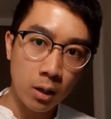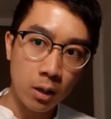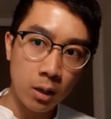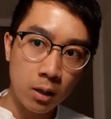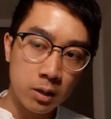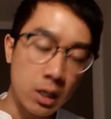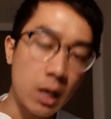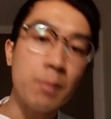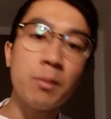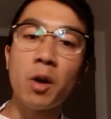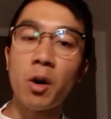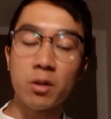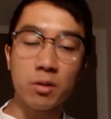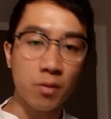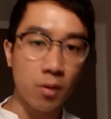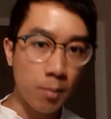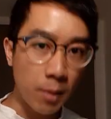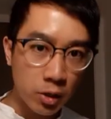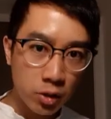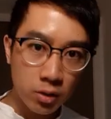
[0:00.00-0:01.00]
Same goes
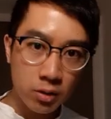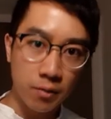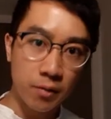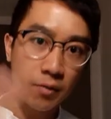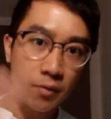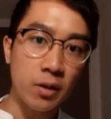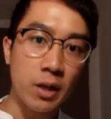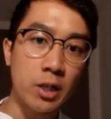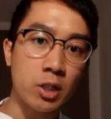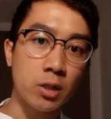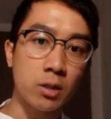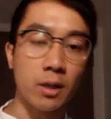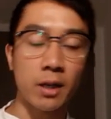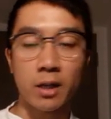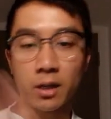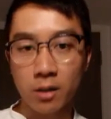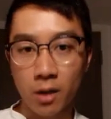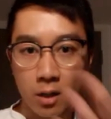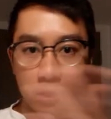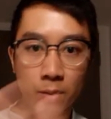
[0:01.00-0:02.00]
for measures of inflation,
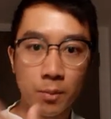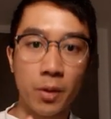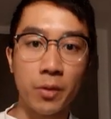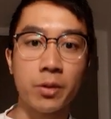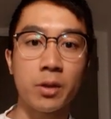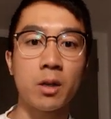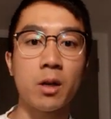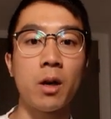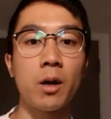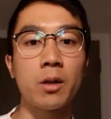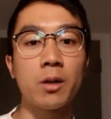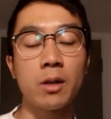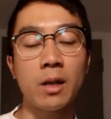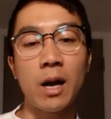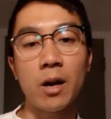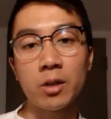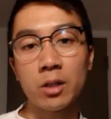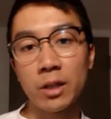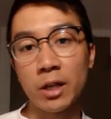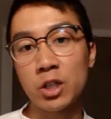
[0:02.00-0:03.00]
like I talked about in the
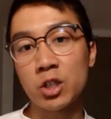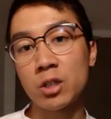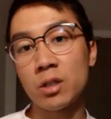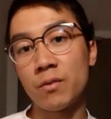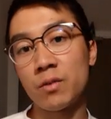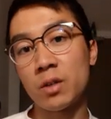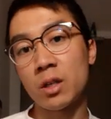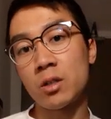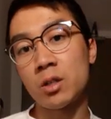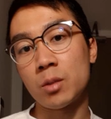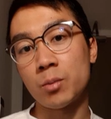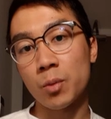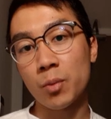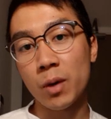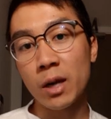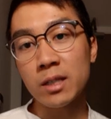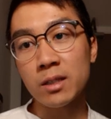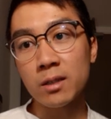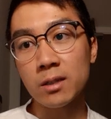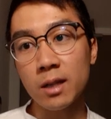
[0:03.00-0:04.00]
calculation of the consumer
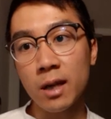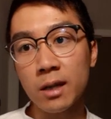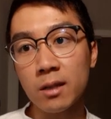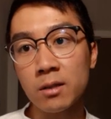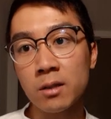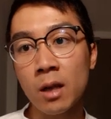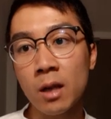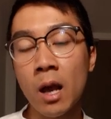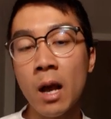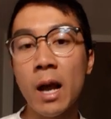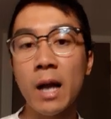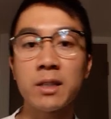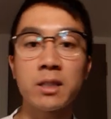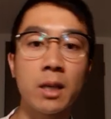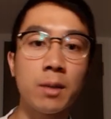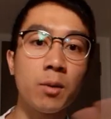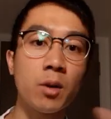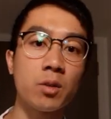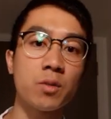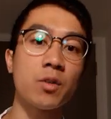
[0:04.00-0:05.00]
price index, and
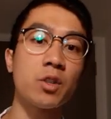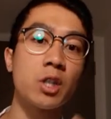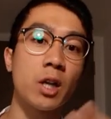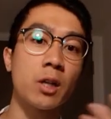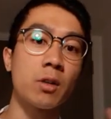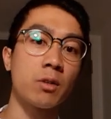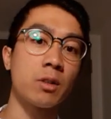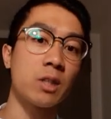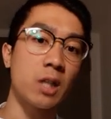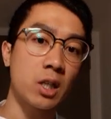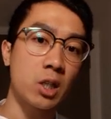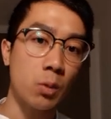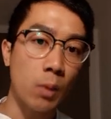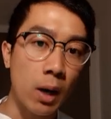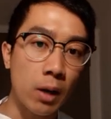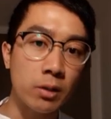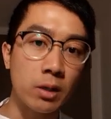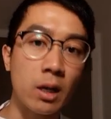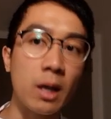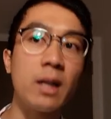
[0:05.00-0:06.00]
same goes for gender and
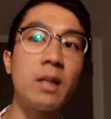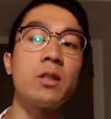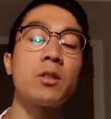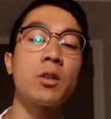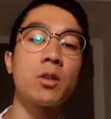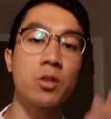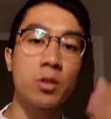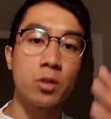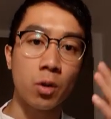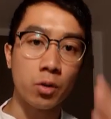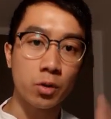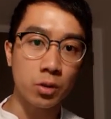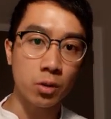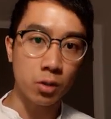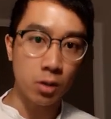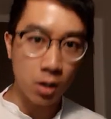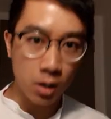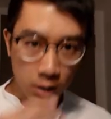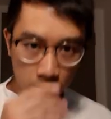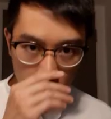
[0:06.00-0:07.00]
sexuality. It is a
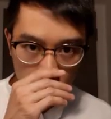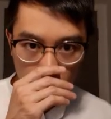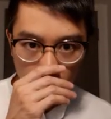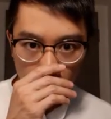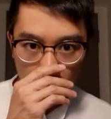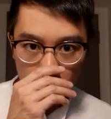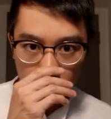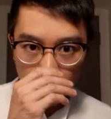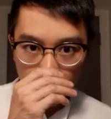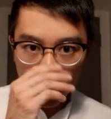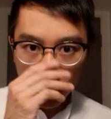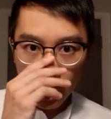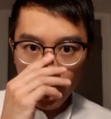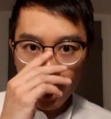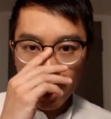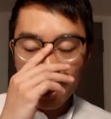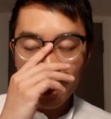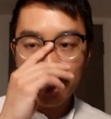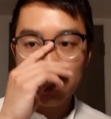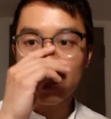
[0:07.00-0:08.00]
social construct.
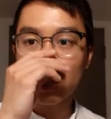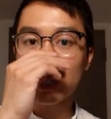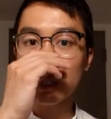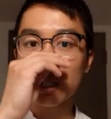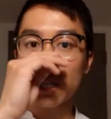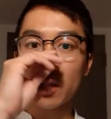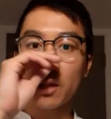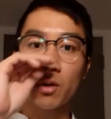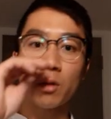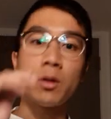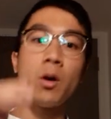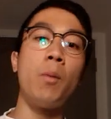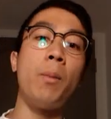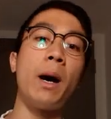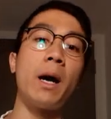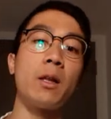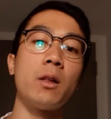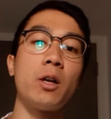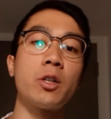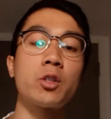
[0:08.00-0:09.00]
That's not to say there are no
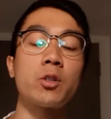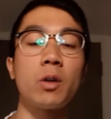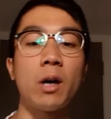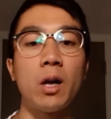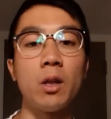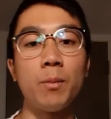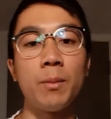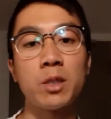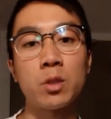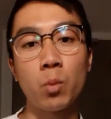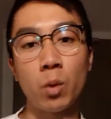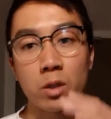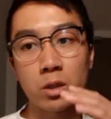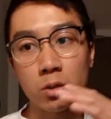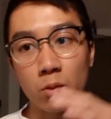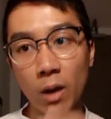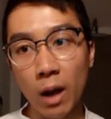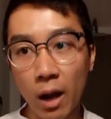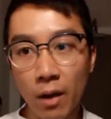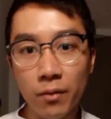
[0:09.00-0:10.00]
biological elements
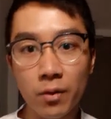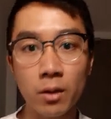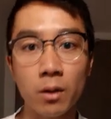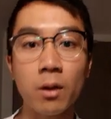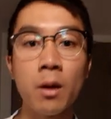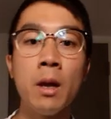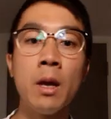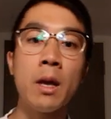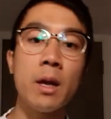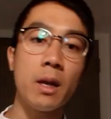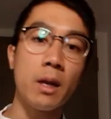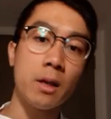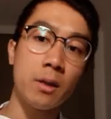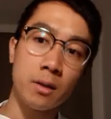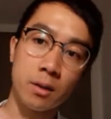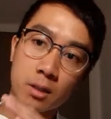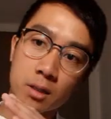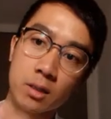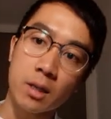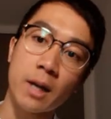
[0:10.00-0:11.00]
whatsoever
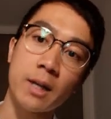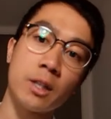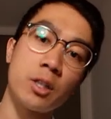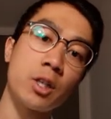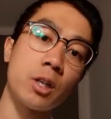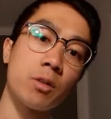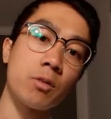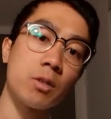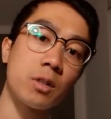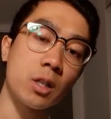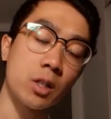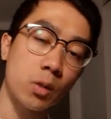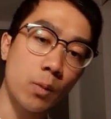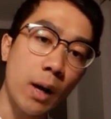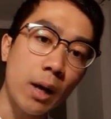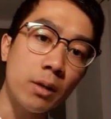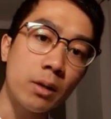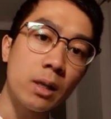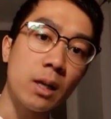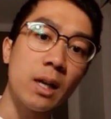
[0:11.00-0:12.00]
in deciding gender and
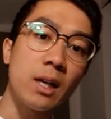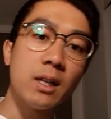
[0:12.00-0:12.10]
sexuality.